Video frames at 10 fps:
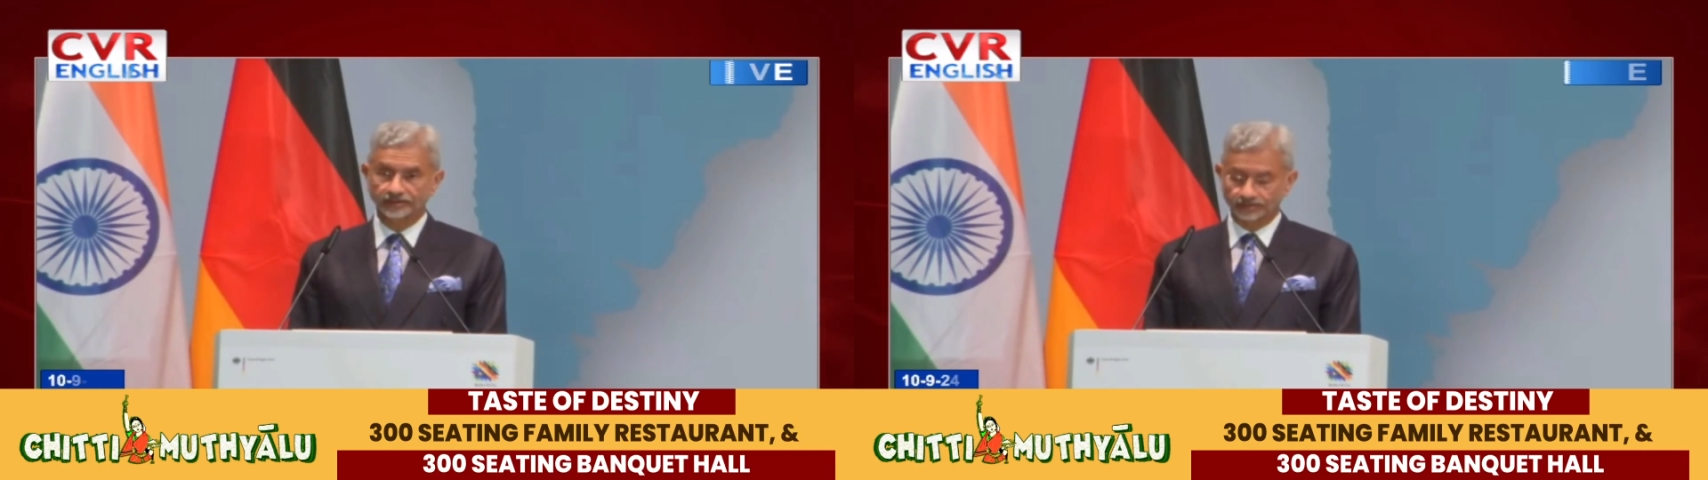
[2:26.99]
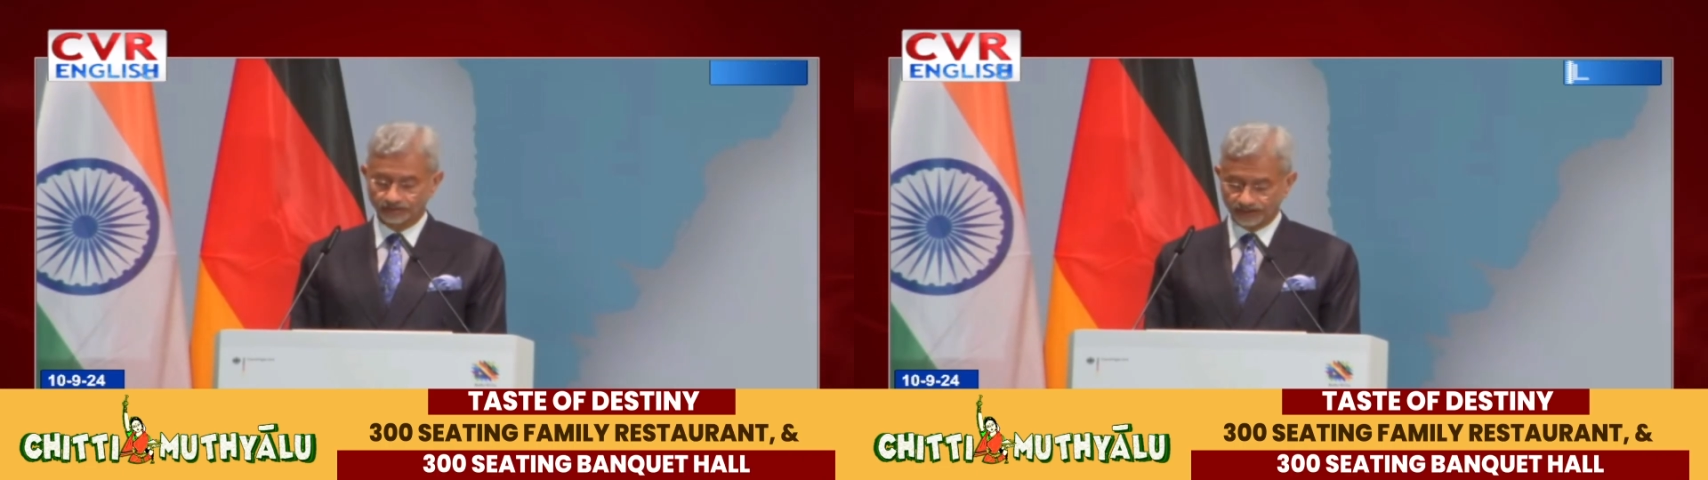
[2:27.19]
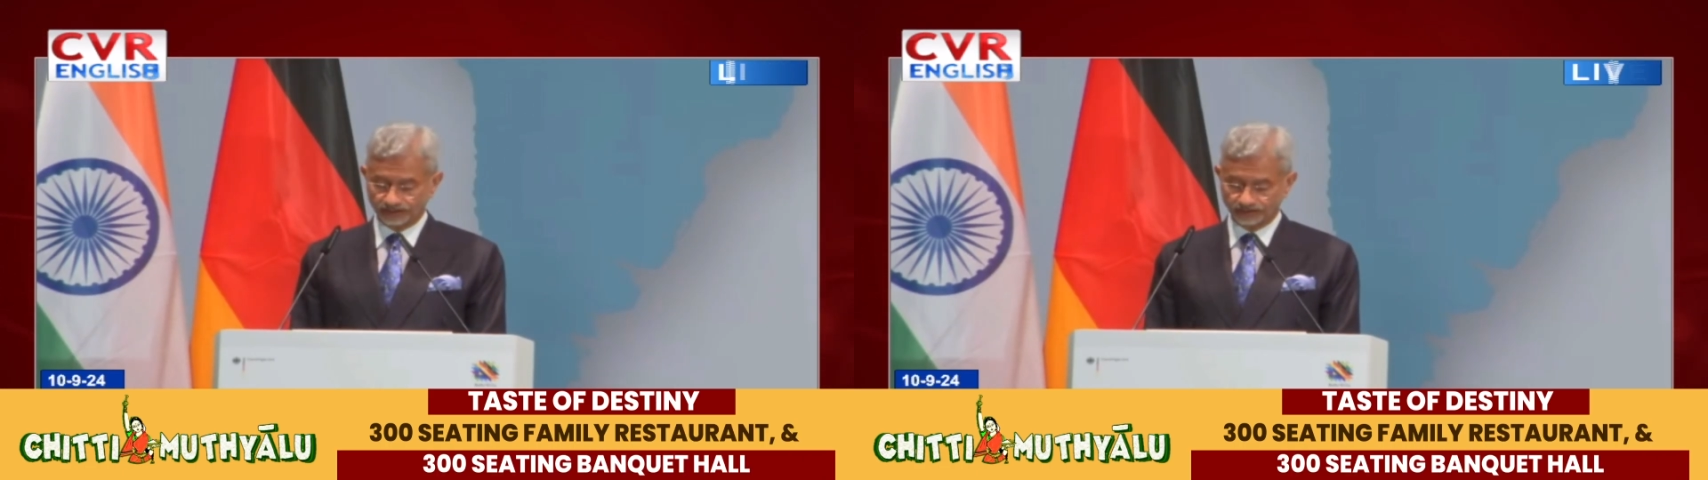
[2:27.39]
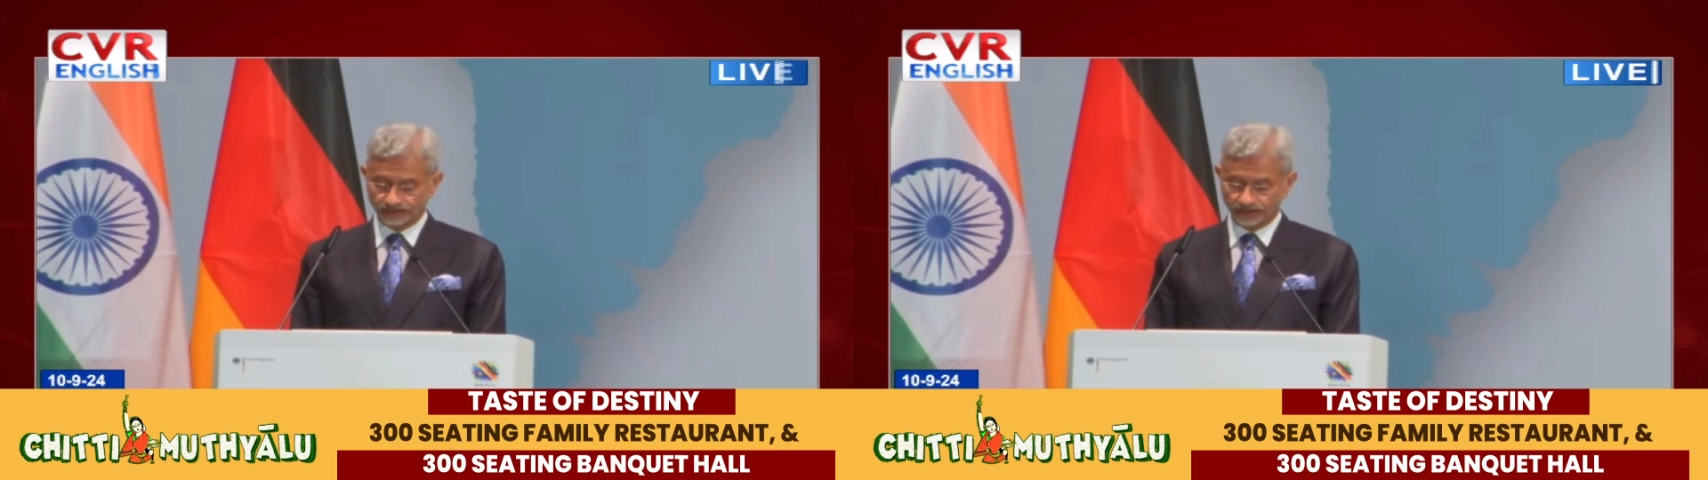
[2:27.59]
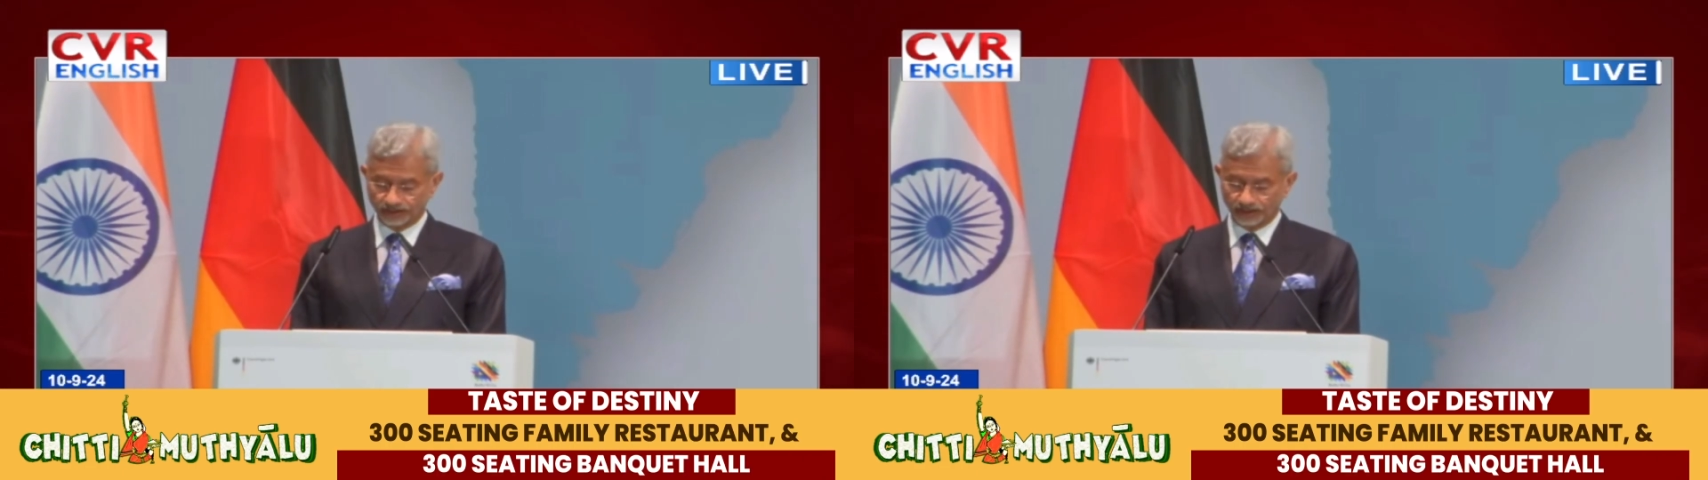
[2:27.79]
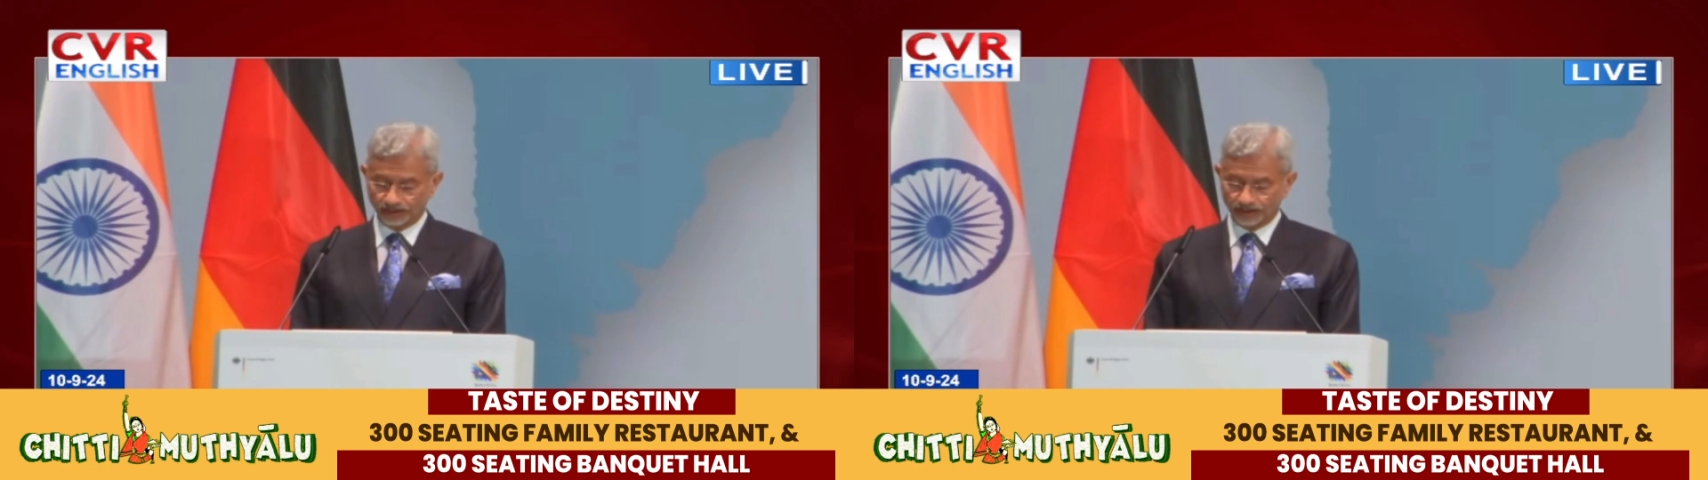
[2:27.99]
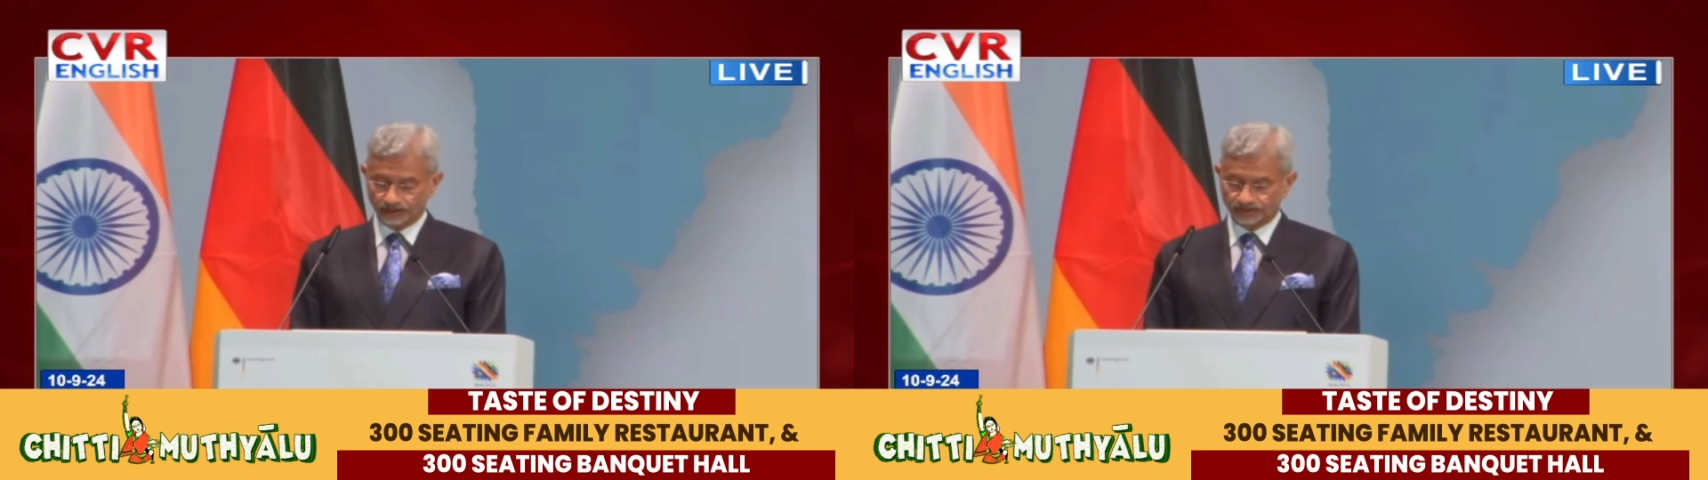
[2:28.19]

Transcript: told us, the